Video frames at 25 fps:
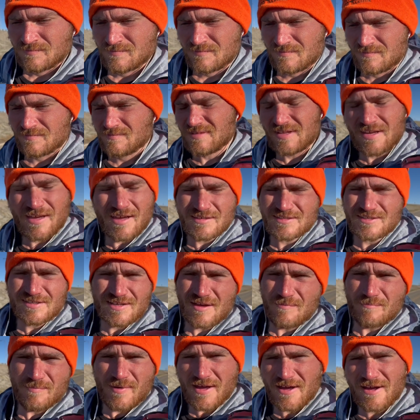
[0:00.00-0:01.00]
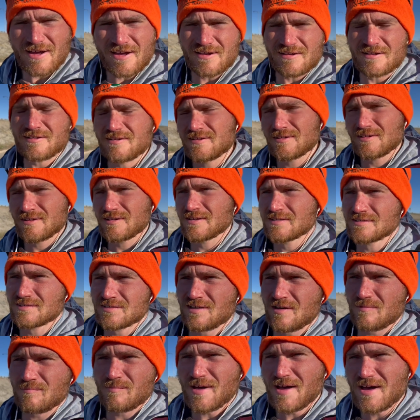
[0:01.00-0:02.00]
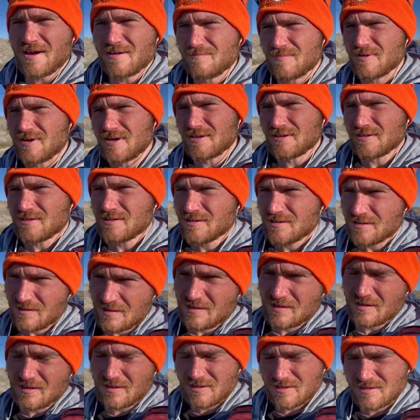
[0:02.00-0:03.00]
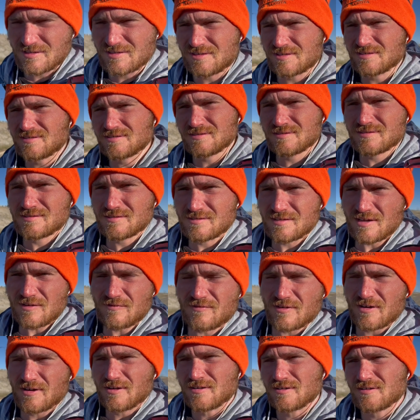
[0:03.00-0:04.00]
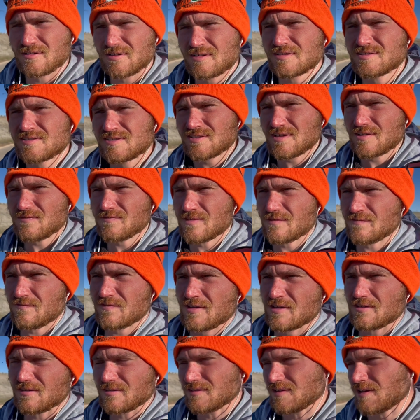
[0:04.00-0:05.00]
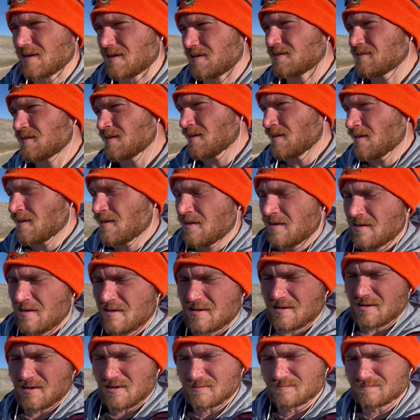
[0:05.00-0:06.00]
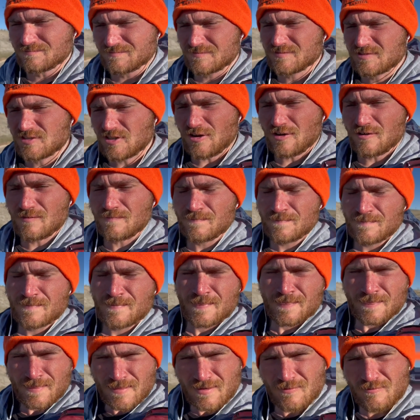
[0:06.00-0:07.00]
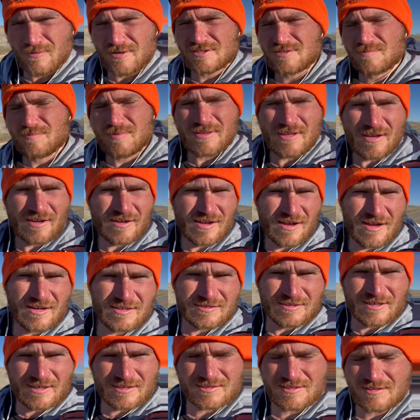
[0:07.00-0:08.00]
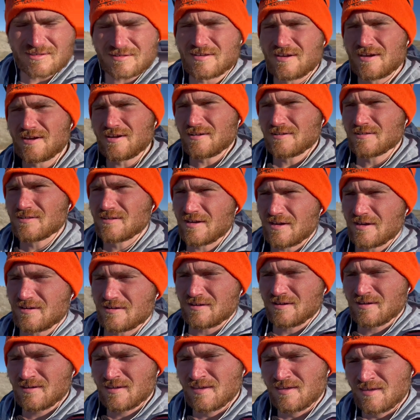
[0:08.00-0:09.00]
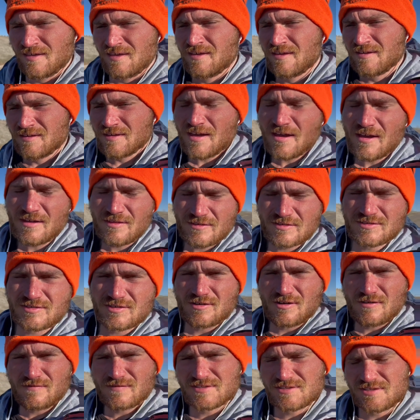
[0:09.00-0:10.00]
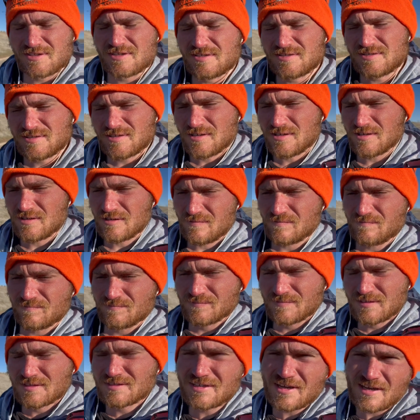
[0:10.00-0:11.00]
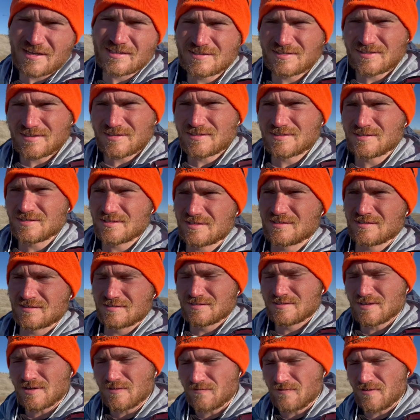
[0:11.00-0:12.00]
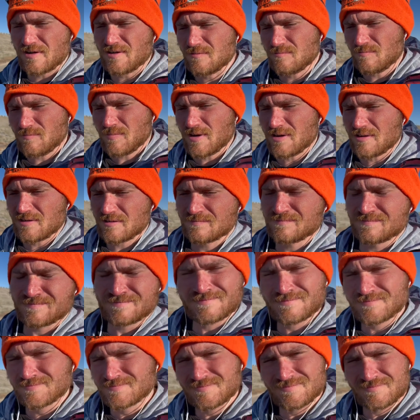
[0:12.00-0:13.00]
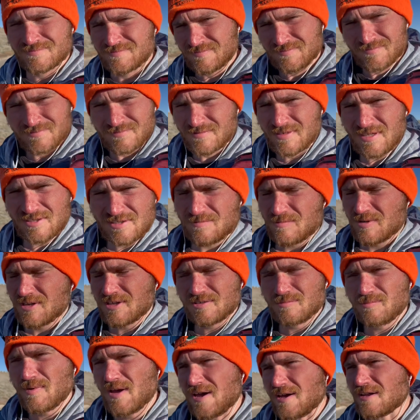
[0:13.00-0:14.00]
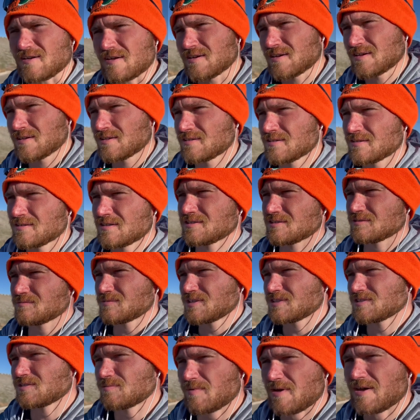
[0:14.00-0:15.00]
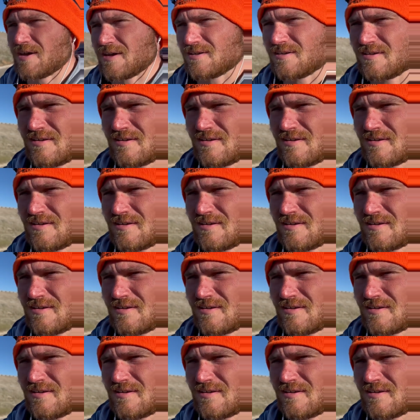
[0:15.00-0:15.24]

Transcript: it's not bad. It's not bad, but it is different. It is different feeling that. So I wanted to put that context in there that, yeah, there's nervousness. The taste is different, but doesn't mean it's bad. Doesn't mean it's bad.